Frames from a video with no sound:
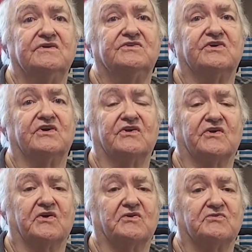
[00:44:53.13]
tell
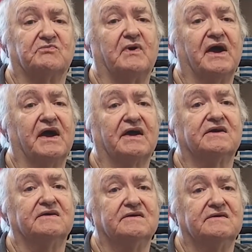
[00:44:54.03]
her I was back,
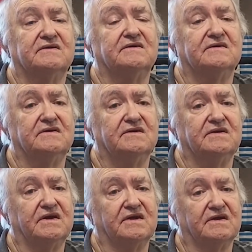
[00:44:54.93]

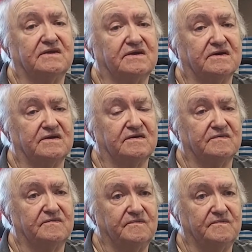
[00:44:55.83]
and. Uh,